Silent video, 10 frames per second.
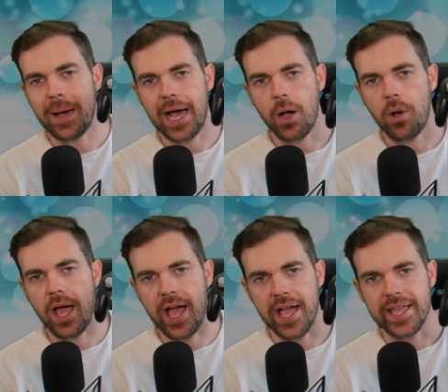the
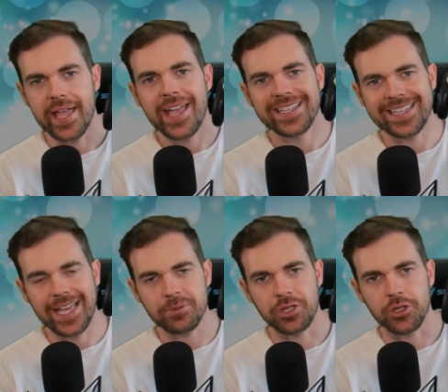Power A
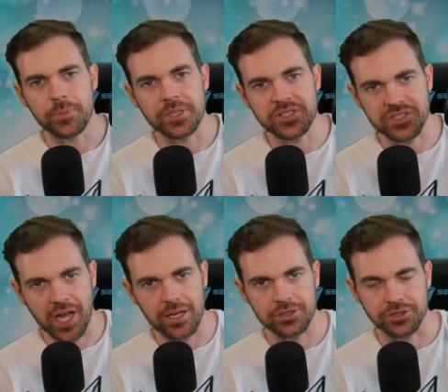GameCube
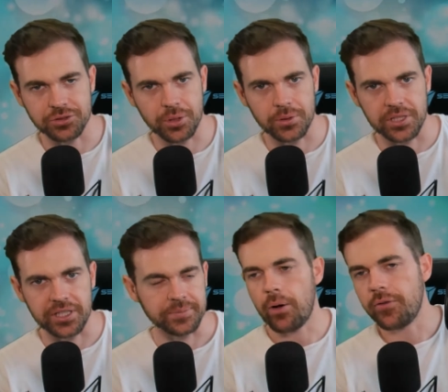style
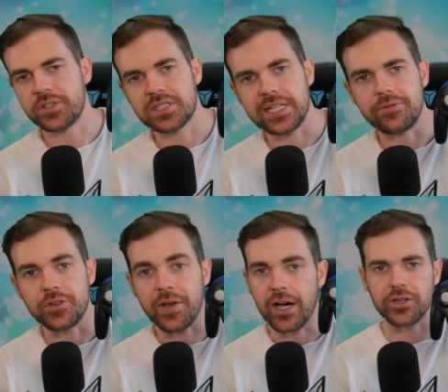controller. Now, obviously, if
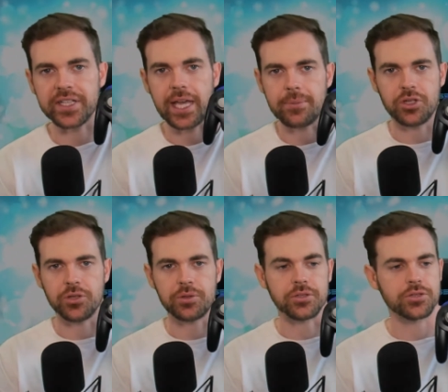you've held a
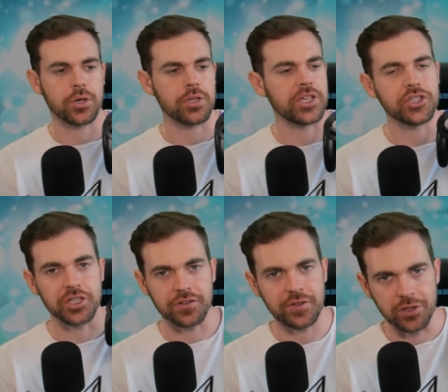GameCube controller, you're
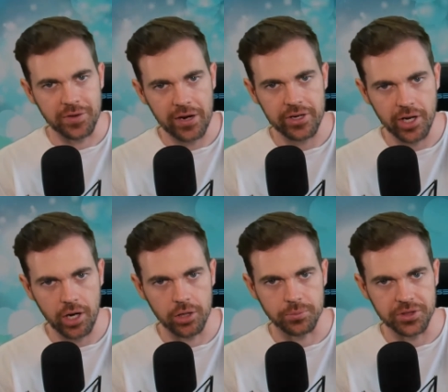going to feel very
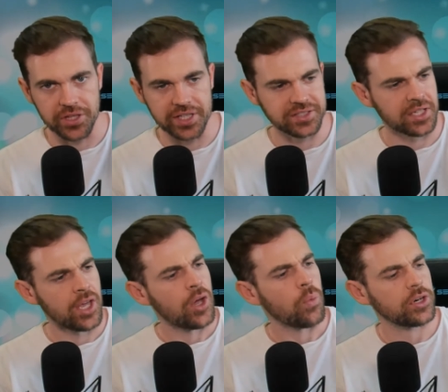at home with this.
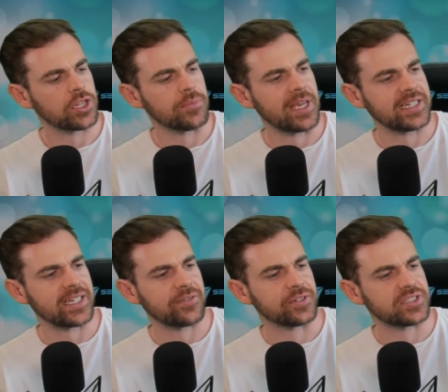One of the
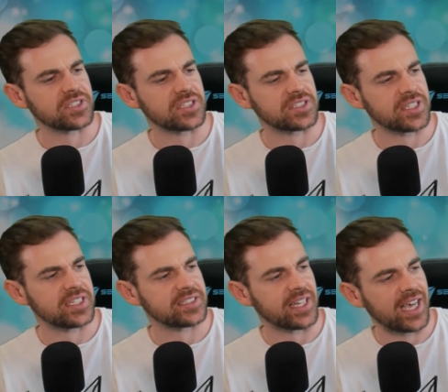main differences
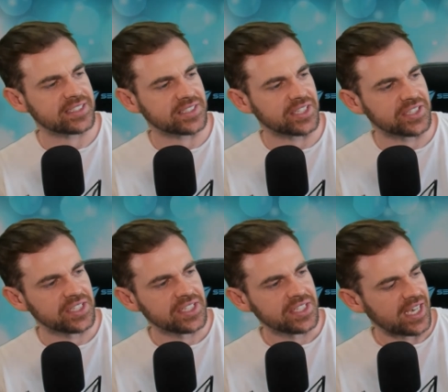is there has
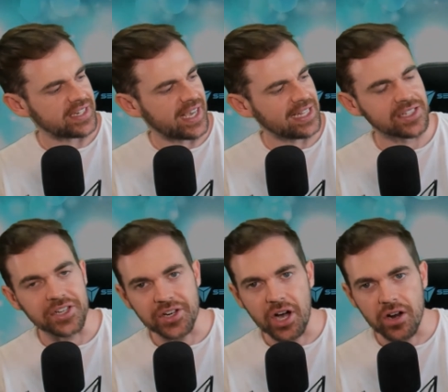an L
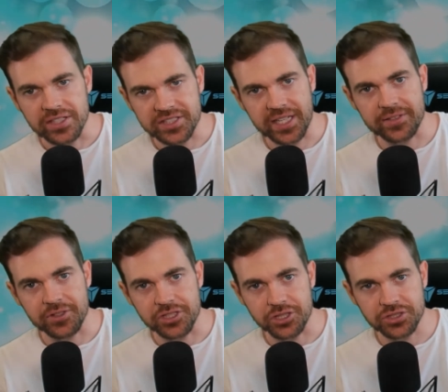and an R instead
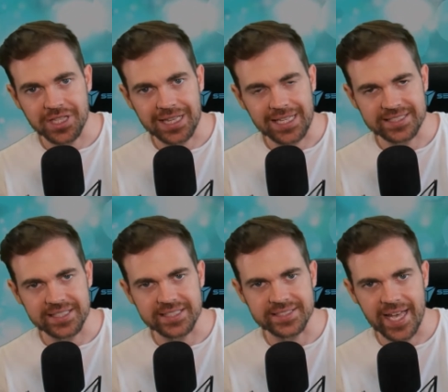of the just
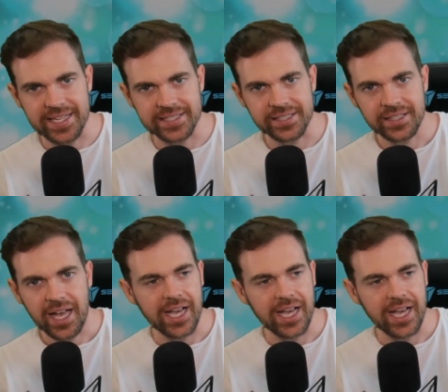classic Z